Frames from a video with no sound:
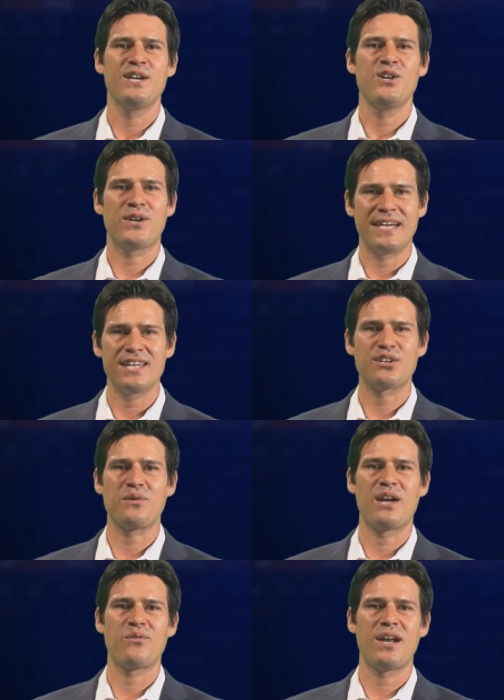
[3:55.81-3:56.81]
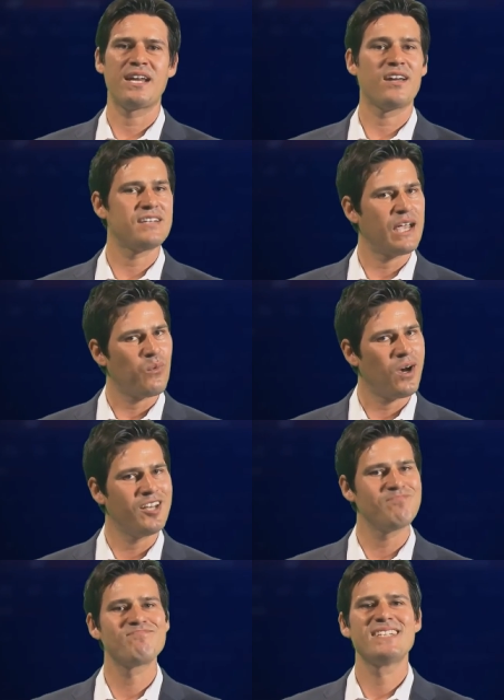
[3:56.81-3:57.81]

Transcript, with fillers: who can hit the ground running on day one.